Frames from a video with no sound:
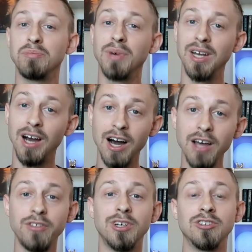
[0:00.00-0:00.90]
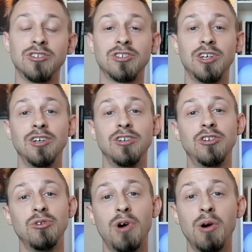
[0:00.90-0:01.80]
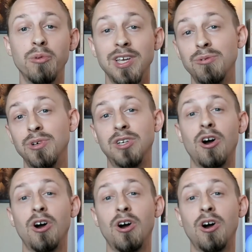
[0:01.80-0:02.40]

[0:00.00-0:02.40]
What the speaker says: but others turned to what we would